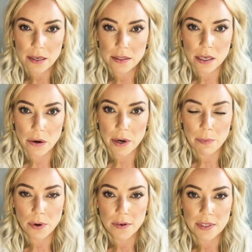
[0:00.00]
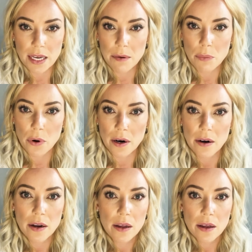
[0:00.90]
So it improves that
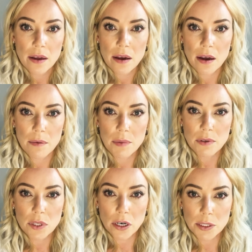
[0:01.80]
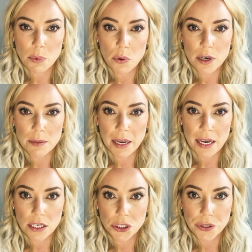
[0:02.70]
pore, those large pores, by
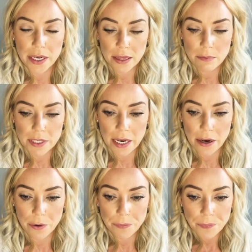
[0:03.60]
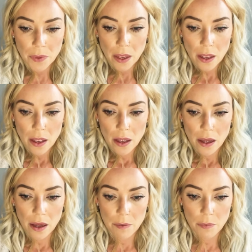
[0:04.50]
kind of shrinking them down
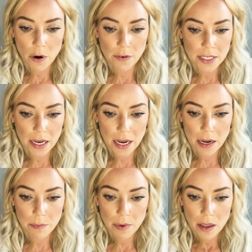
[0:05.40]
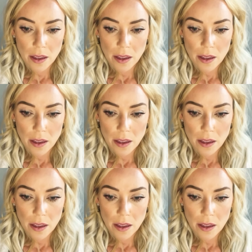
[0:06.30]
over time.